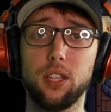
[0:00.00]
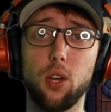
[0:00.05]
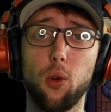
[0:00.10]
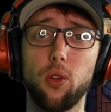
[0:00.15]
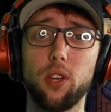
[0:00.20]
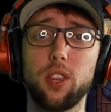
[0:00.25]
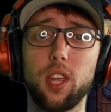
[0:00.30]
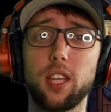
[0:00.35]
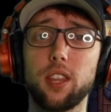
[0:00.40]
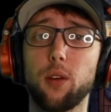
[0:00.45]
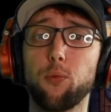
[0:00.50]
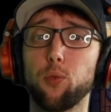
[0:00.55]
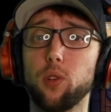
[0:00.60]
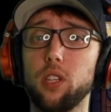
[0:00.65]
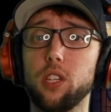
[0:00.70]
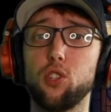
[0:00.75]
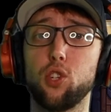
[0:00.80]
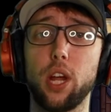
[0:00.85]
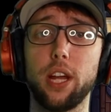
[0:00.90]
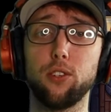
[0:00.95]
The only thing that
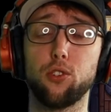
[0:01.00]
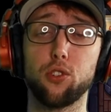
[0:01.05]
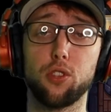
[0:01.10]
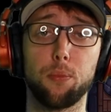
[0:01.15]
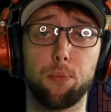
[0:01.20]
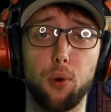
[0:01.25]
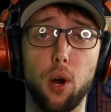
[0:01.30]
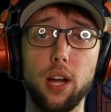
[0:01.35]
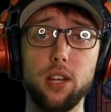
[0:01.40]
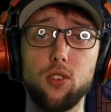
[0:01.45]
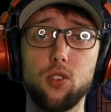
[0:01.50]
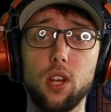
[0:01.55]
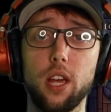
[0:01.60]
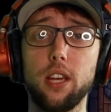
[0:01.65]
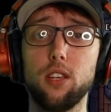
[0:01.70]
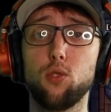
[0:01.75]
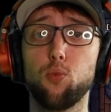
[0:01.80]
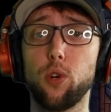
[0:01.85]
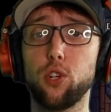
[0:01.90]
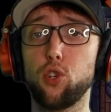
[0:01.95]
really changes the price
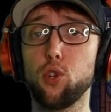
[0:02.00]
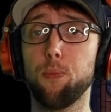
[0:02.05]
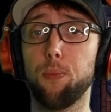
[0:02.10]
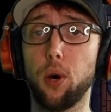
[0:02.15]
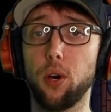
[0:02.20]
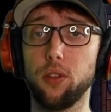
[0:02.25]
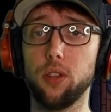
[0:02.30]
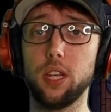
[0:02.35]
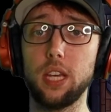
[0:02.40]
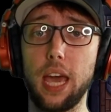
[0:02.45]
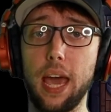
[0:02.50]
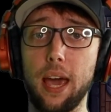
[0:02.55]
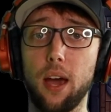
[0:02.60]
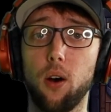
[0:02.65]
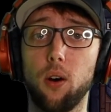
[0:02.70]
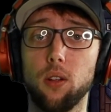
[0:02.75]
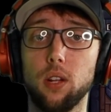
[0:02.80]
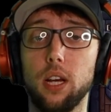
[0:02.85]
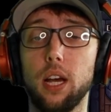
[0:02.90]
is what you put in the ale,